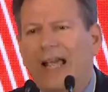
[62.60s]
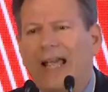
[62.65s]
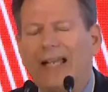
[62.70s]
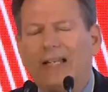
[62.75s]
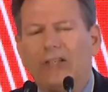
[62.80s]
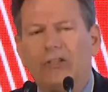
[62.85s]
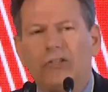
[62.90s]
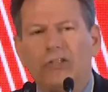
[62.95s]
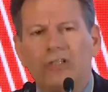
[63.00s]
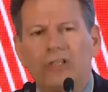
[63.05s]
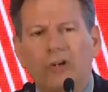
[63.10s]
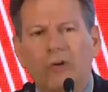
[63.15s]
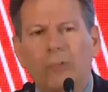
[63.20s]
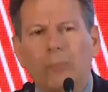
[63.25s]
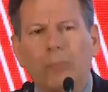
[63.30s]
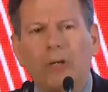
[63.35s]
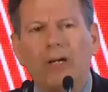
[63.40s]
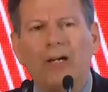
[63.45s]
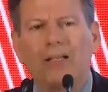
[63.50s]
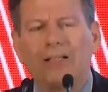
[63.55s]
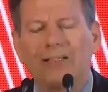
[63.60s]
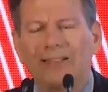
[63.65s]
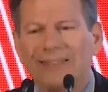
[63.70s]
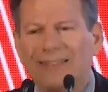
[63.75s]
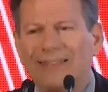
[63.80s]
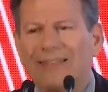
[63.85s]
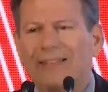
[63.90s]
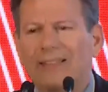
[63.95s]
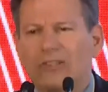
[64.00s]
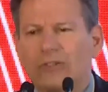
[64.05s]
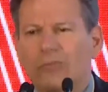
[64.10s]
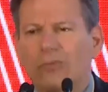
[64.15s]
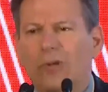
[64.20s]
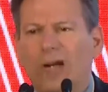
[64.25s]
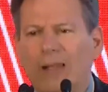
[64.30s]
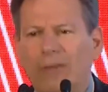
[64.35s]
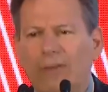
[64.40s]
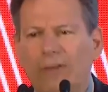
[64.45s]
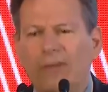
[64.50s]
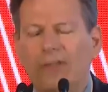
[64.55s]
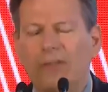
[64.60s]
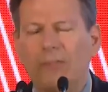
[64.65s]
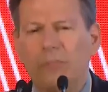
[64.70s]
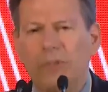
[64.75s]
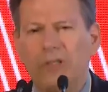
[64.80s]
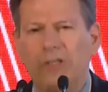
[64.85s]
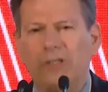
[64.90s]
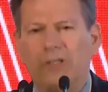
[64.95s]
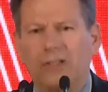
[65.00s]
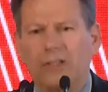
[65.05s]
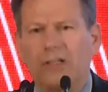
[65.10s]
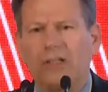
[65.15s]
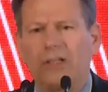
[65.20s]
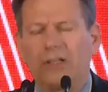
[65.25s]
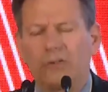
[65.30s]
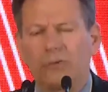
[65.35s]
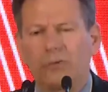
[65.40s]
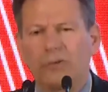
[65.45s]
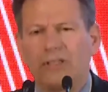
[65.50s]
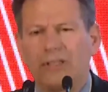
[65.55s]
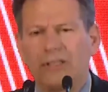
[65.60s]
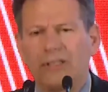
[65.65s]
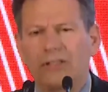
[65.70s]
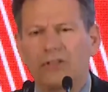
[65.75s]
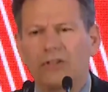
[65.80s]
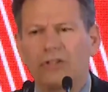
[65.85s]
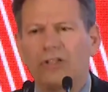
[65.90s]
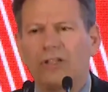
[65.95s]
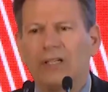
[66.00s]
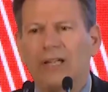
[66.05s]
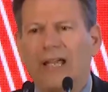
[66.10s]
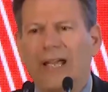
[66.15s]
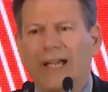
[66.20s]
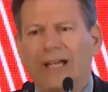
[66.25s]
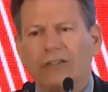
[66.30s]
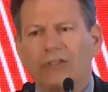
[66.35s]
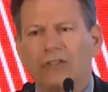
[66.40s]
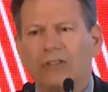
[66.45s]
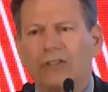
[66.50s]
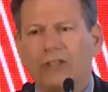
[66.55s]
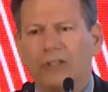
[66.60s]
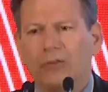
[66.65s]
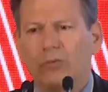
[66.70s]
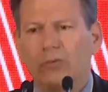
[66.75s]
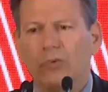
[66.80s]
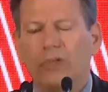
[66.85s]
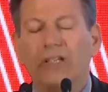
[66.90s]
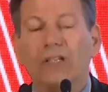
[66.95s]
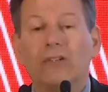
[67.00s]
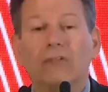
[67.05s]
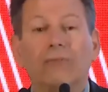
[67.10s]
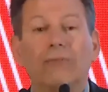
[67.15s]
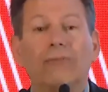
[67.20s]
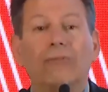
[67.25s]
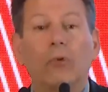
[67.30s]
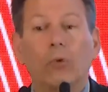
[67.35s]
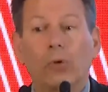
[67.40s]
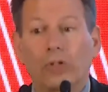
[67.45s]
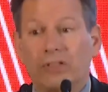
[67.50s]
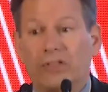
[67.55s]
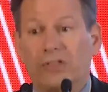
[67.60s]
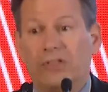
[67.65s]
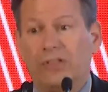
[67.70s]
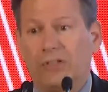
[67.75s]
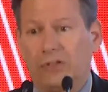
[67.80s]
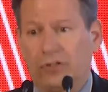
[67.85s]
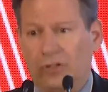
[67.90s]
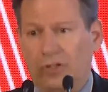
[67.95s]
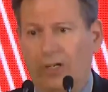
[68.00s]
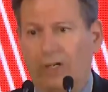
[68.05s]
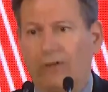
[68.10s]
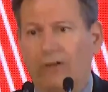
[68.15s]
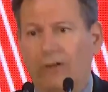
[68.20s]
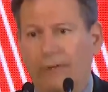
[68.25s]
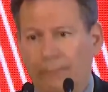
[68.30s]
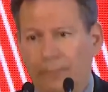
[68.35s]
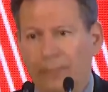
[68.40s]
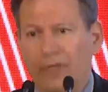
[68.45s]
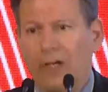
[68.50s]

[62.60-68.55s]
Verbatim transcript: and geopolitics, rather than be in contradiction, actually reinforce each other